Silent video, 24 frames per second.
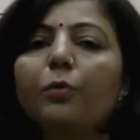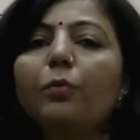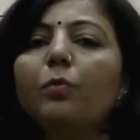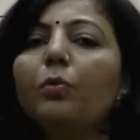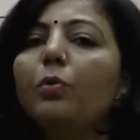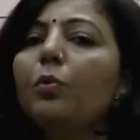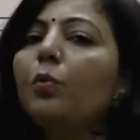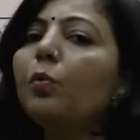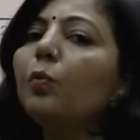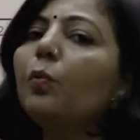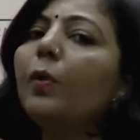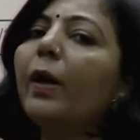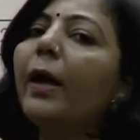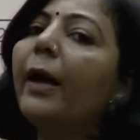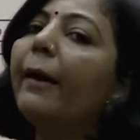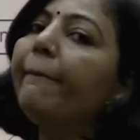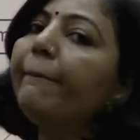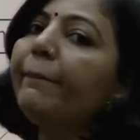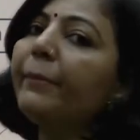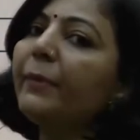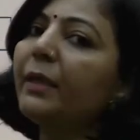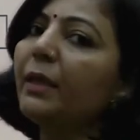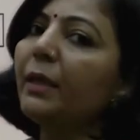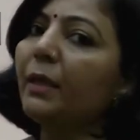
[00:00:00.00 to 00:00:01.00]
root
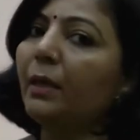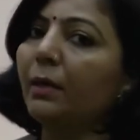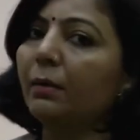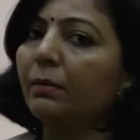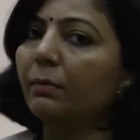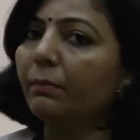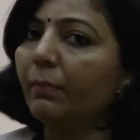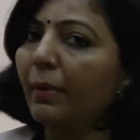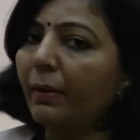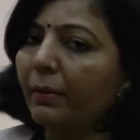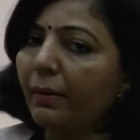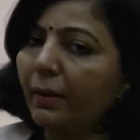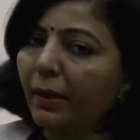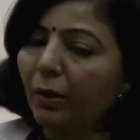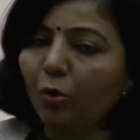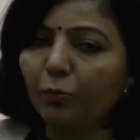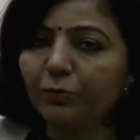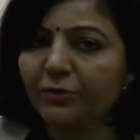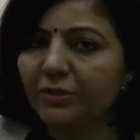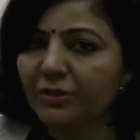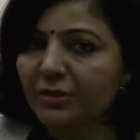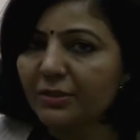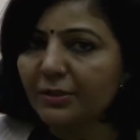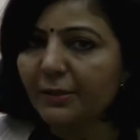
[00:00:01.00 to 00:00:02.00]
2me. I hope
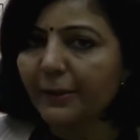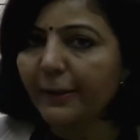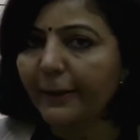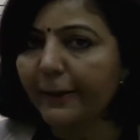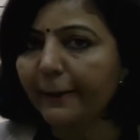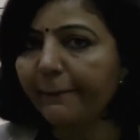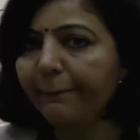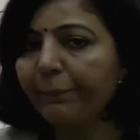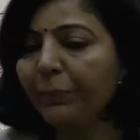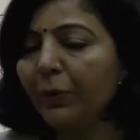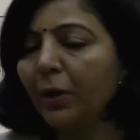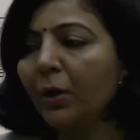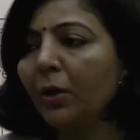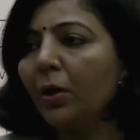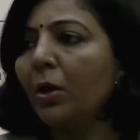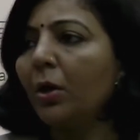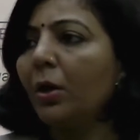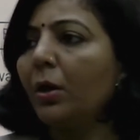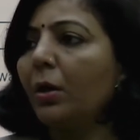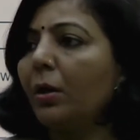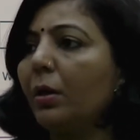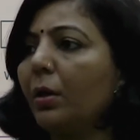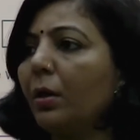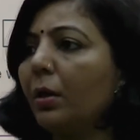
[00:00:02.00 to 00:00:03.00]
this is clear.
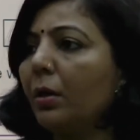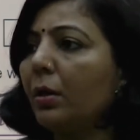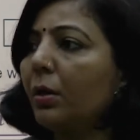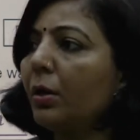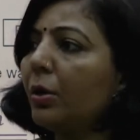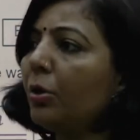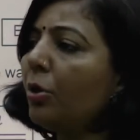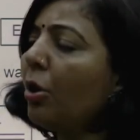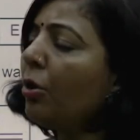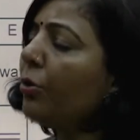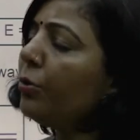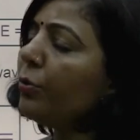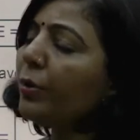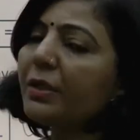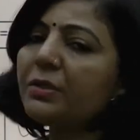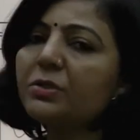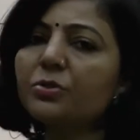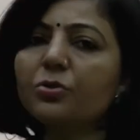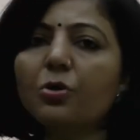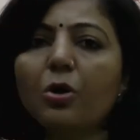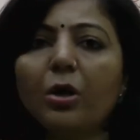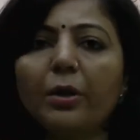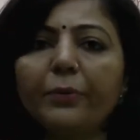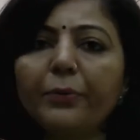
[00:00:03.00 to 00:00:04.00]
Uh, now you can
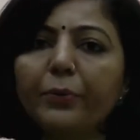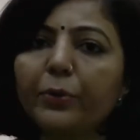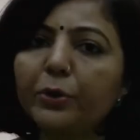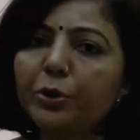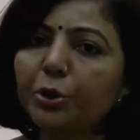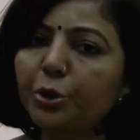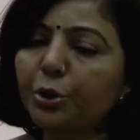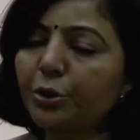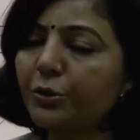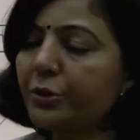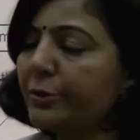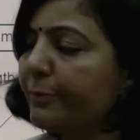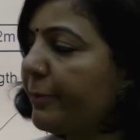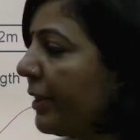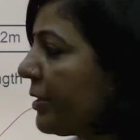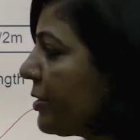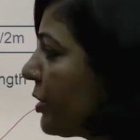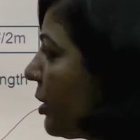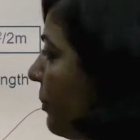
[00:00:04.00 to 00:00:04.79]
solve questions based